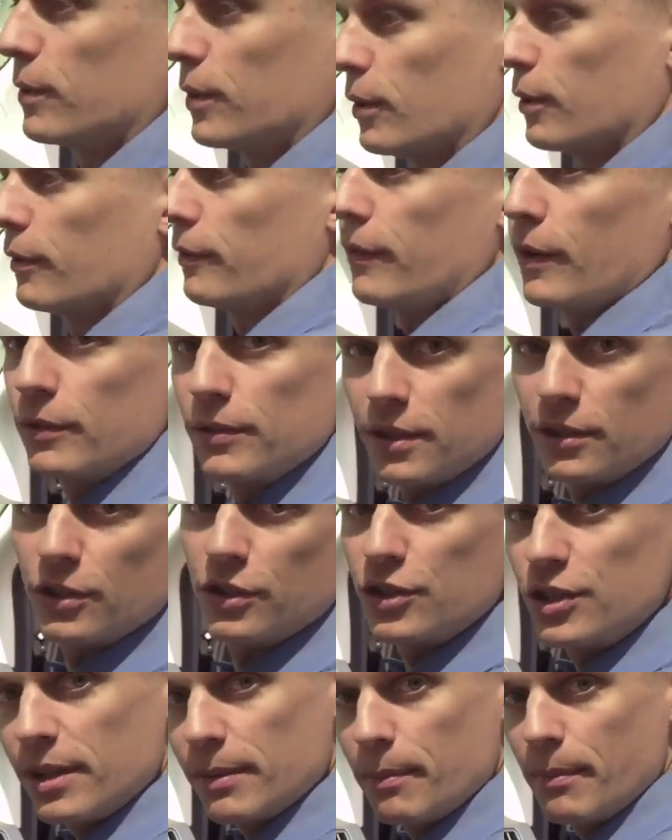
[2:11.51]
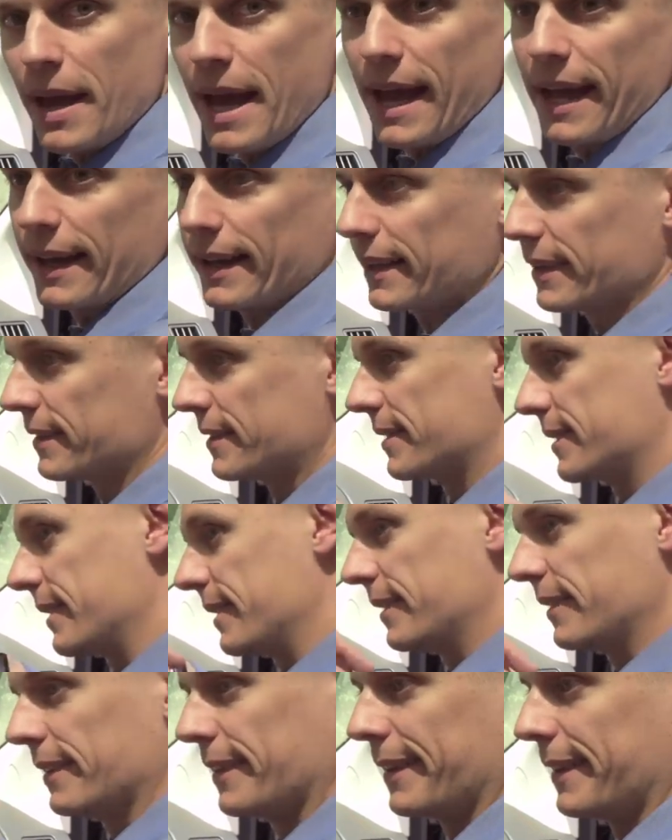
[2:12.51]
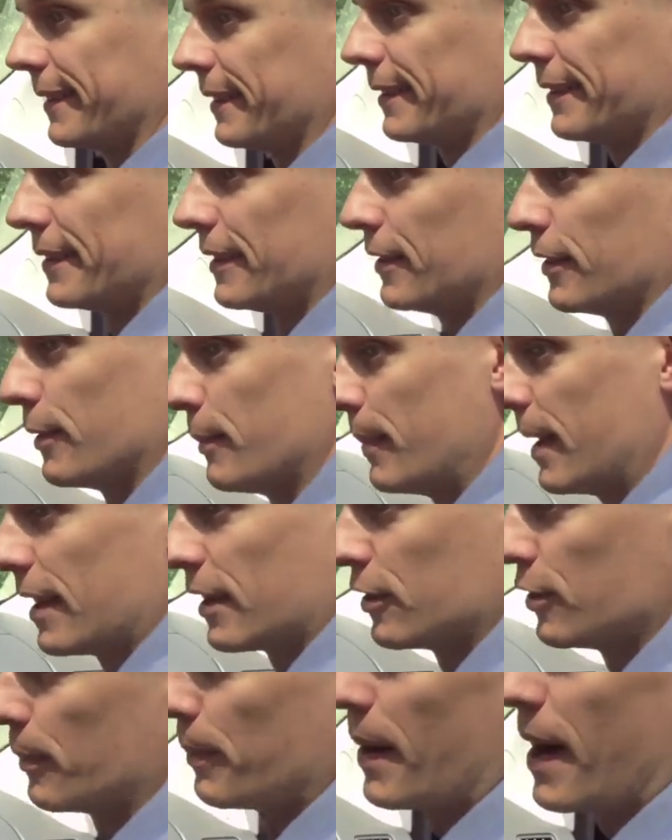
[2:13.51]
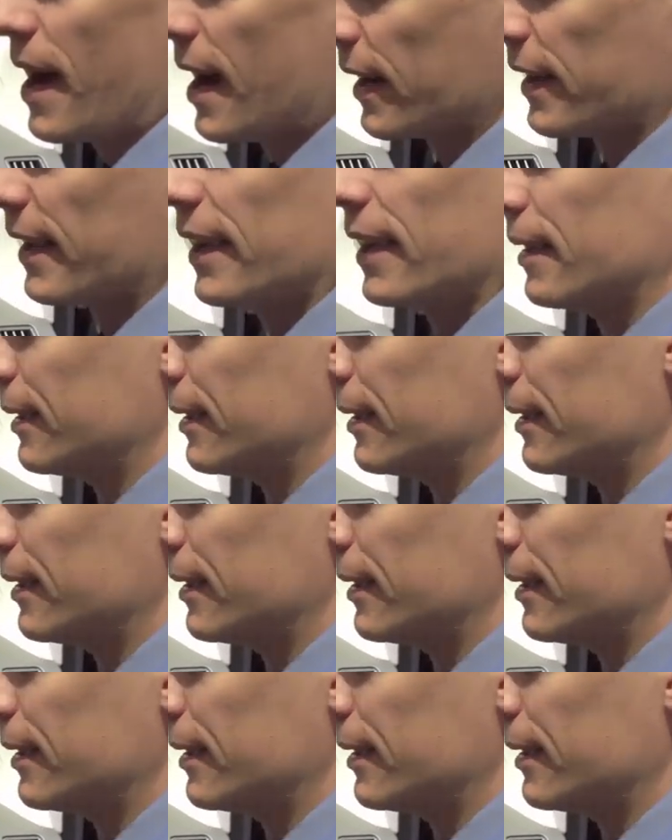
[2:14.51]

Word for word: Okay. know, the phone's in your gym bag. It's in uh, okay. the, you know, the back yeah, of your so you pocket.